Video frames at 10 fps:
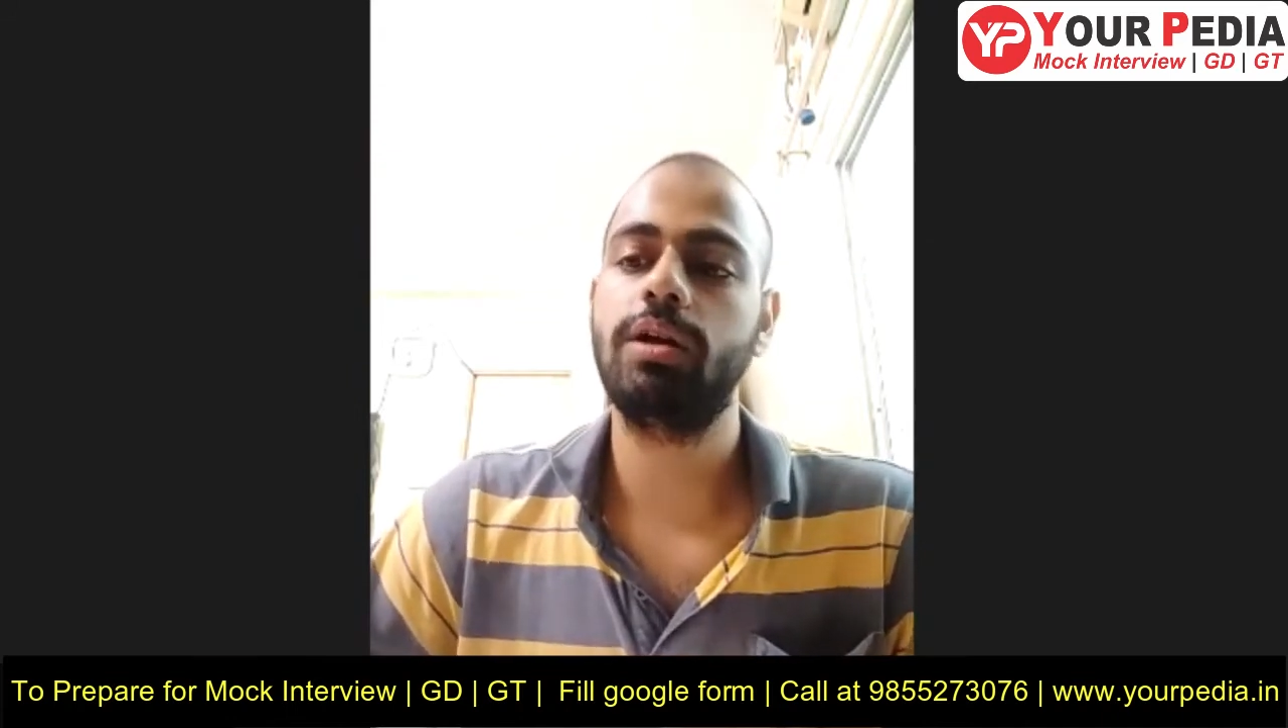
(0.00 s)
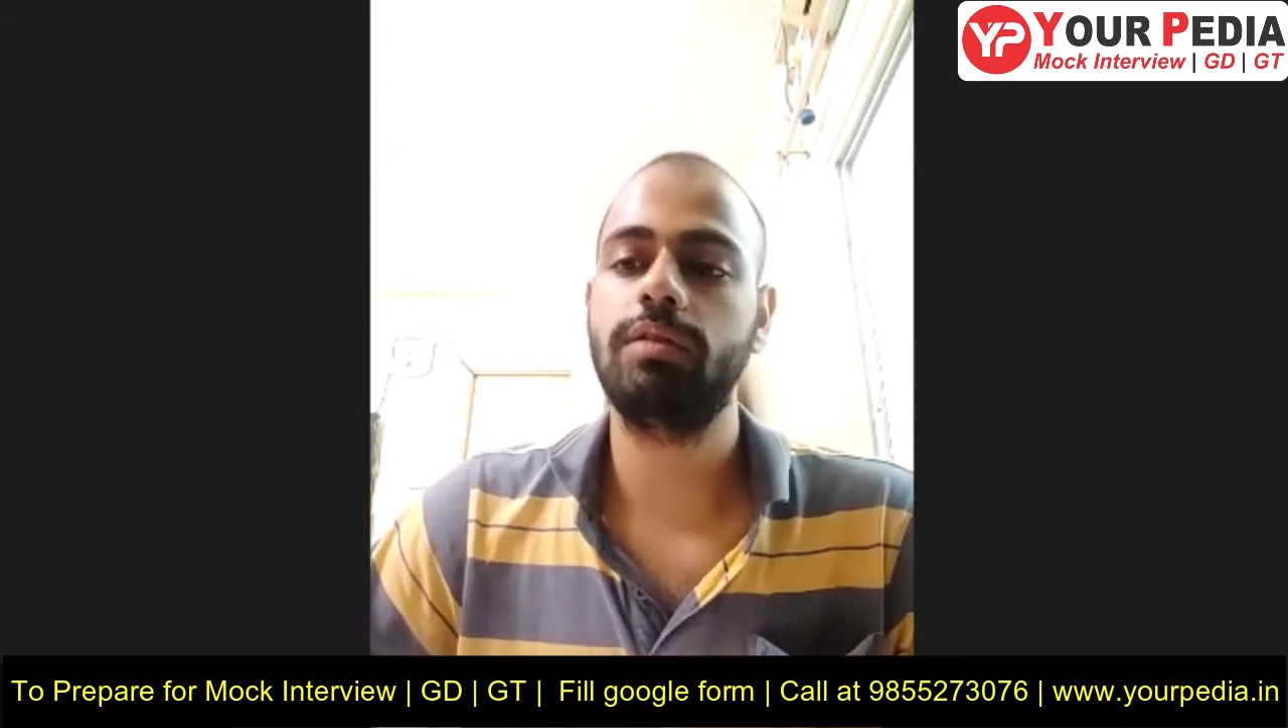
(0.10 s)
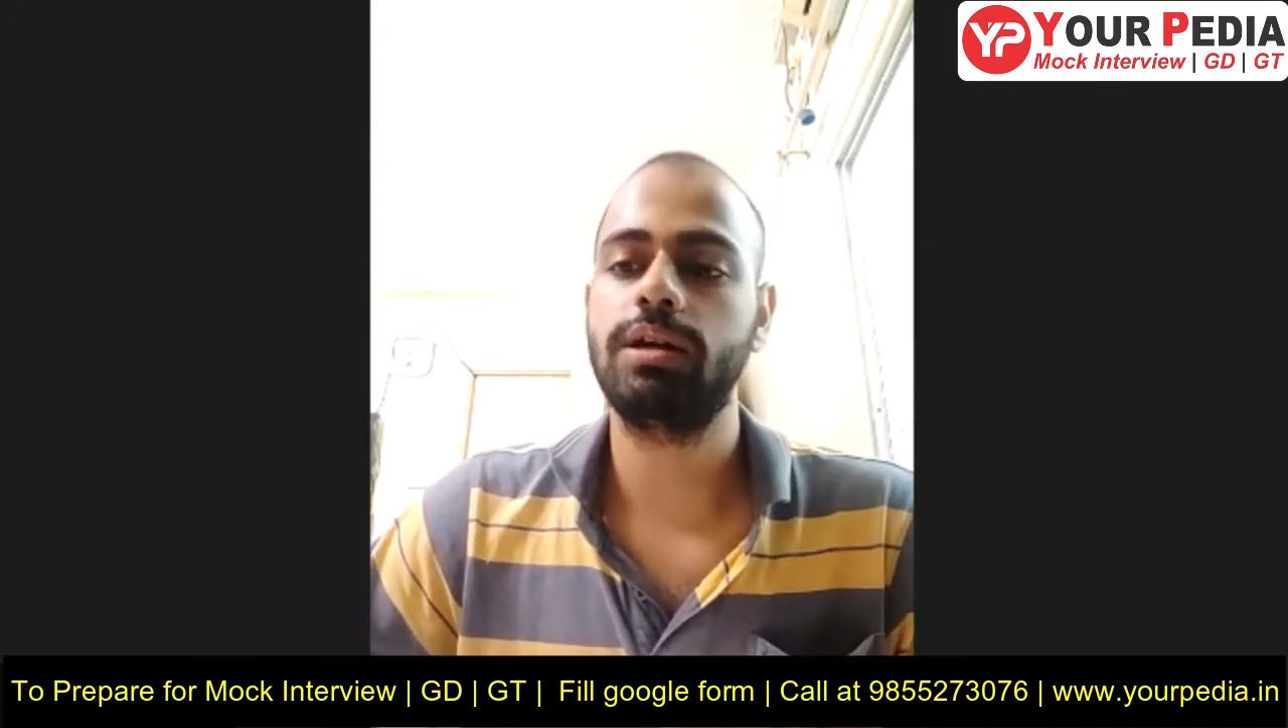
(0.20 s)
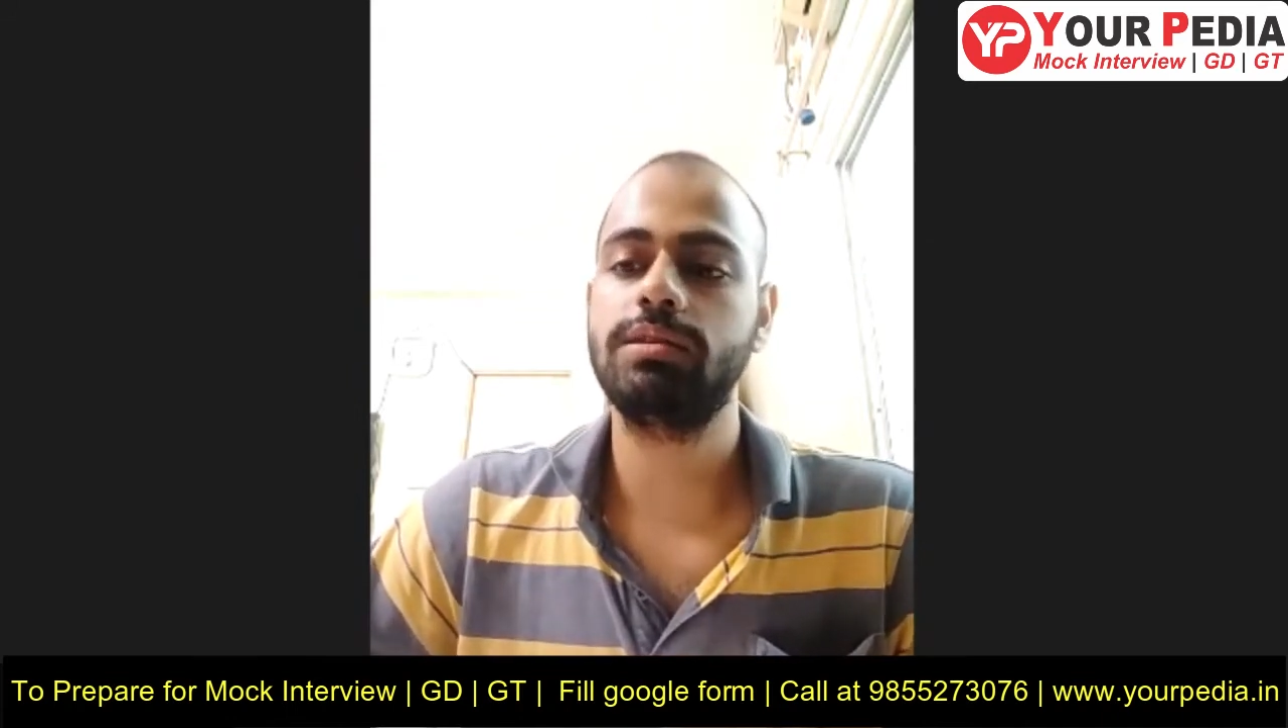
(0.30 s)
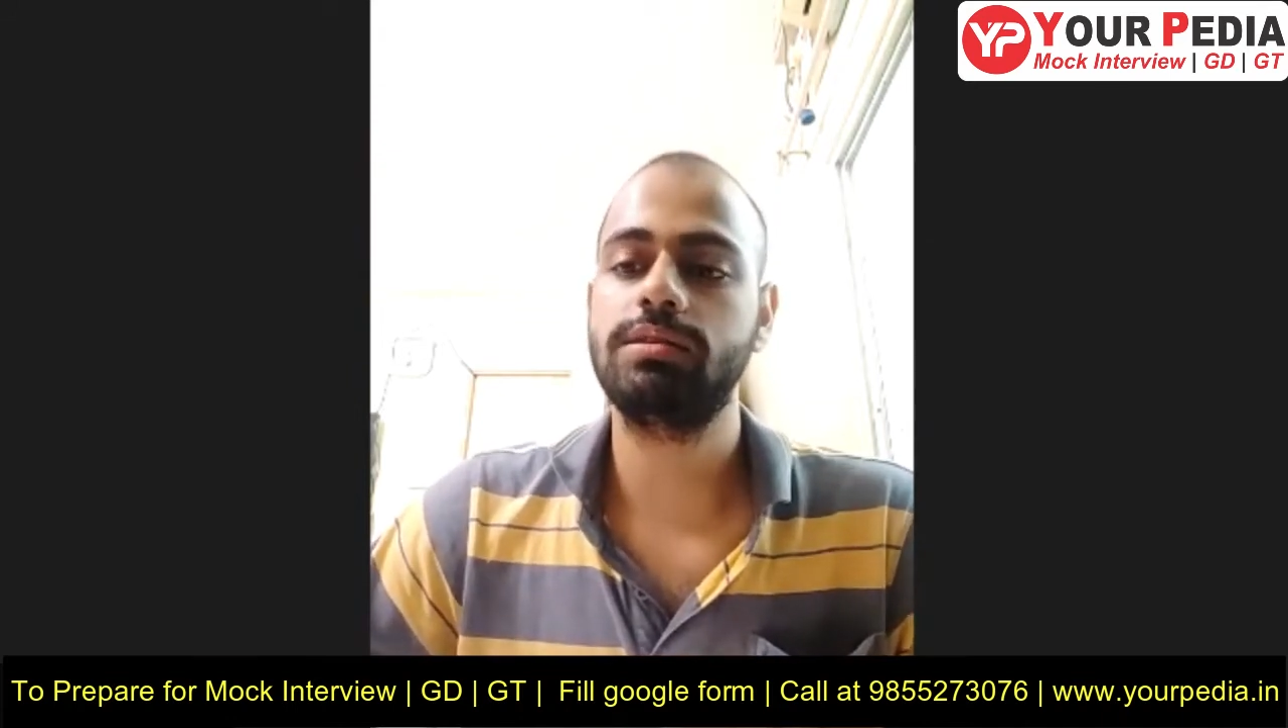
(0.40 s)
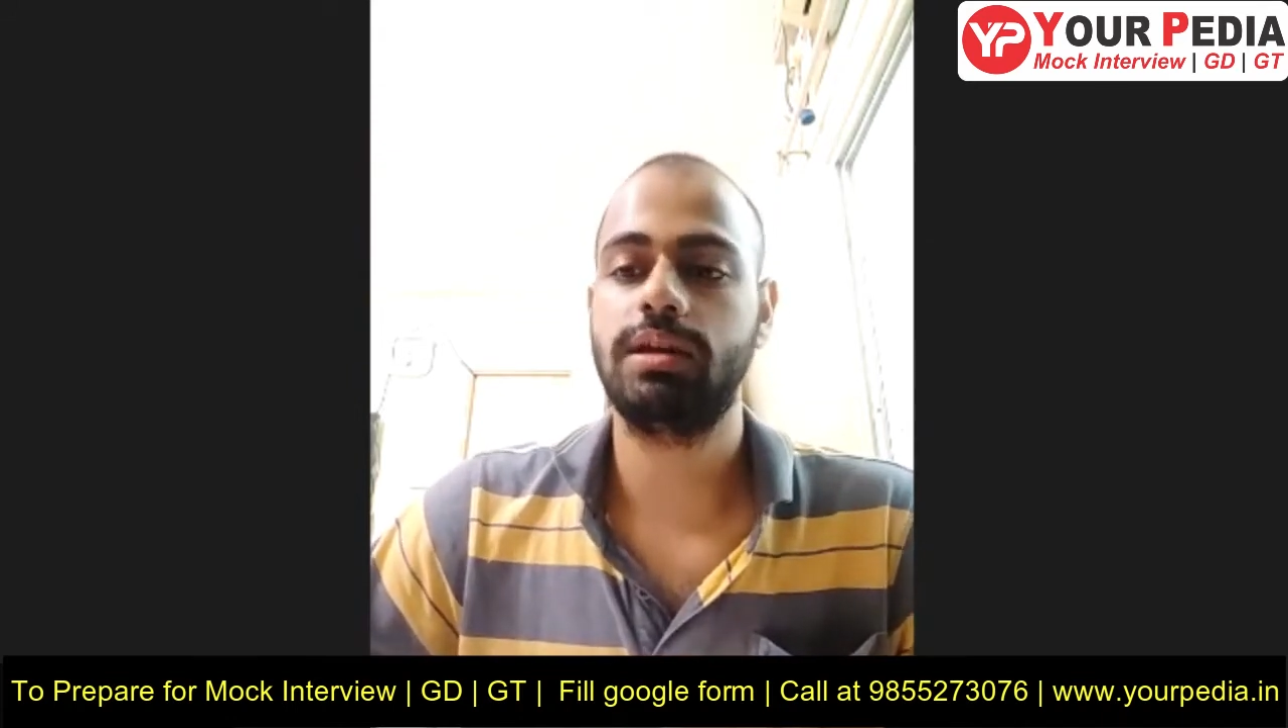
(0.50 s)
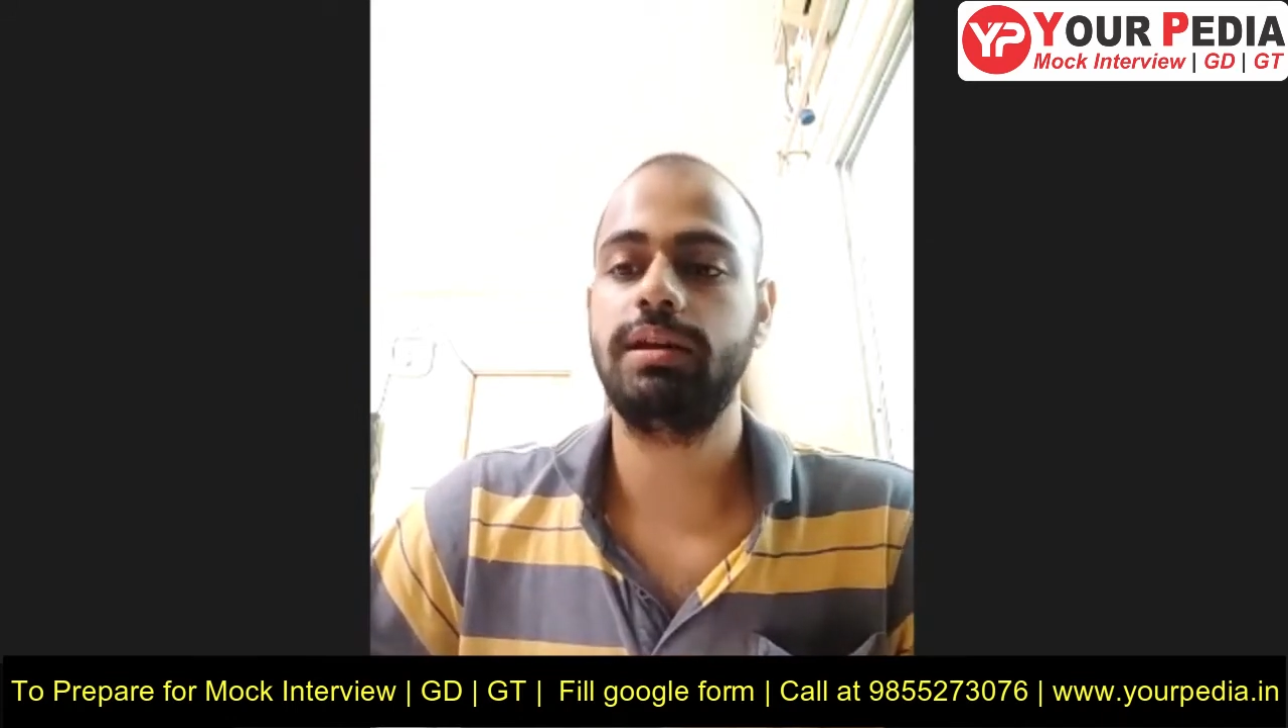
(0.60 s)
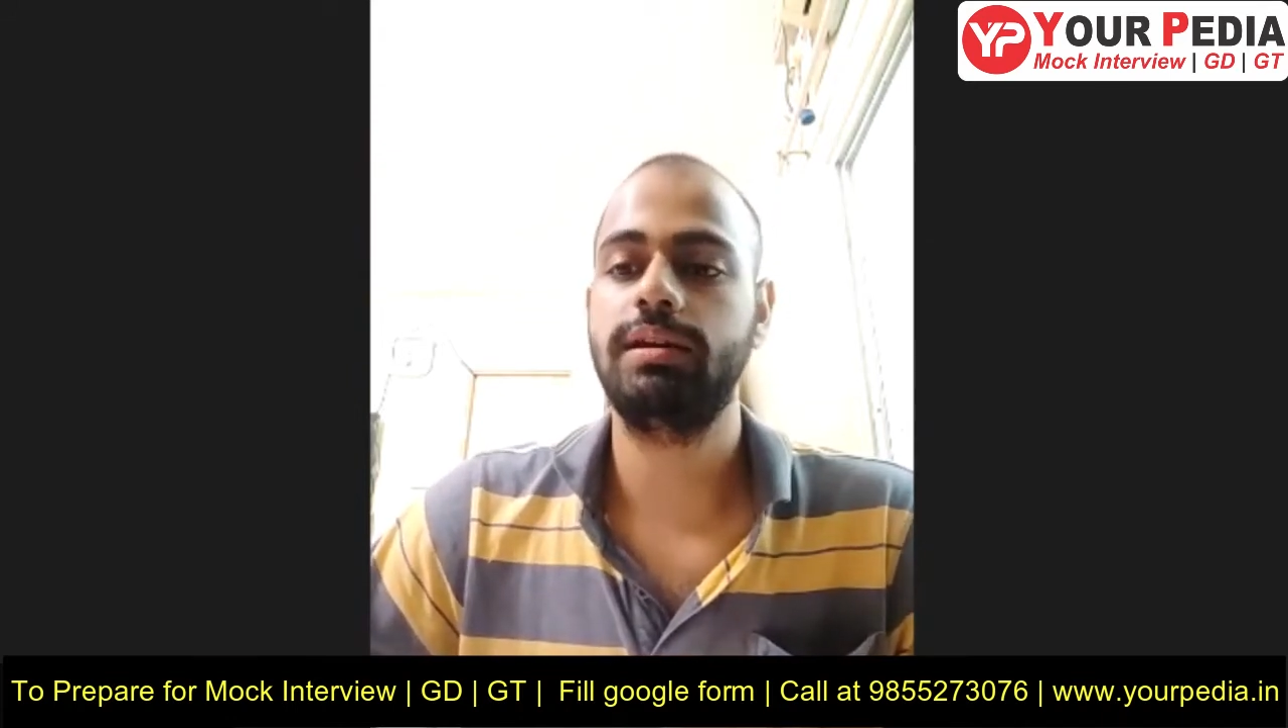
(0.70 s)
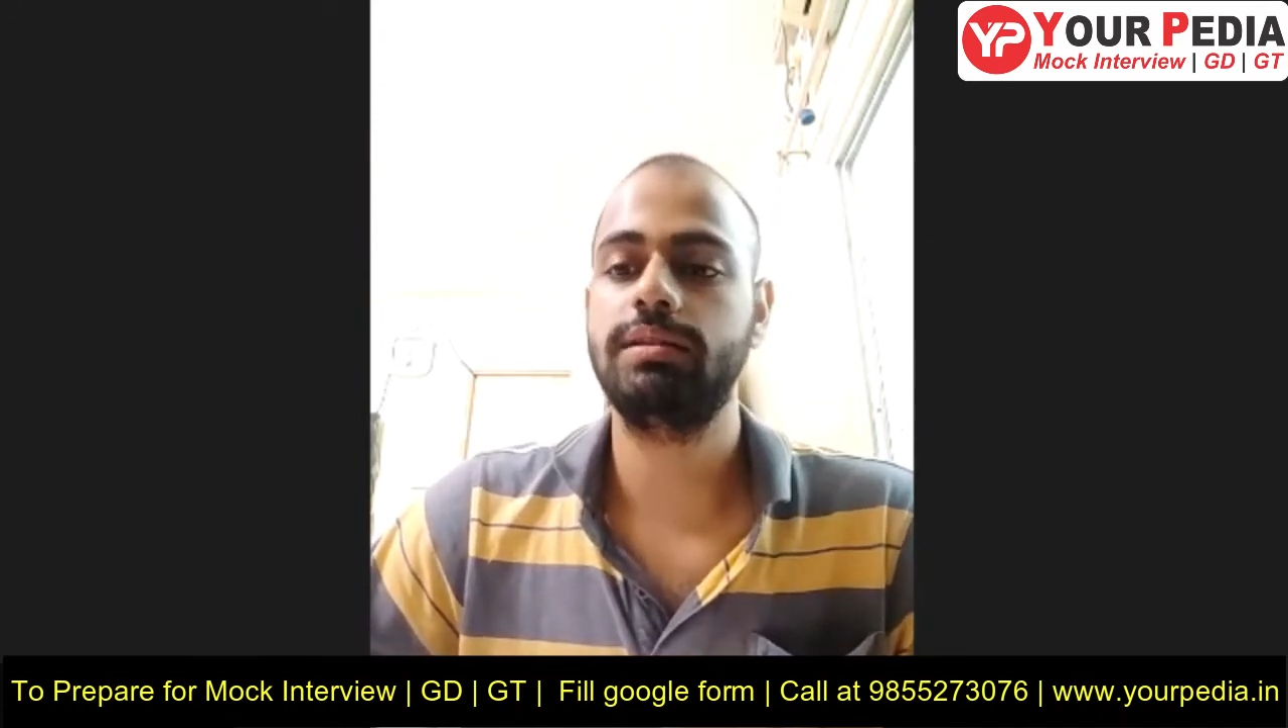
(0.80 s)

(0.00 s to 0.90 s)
advance and it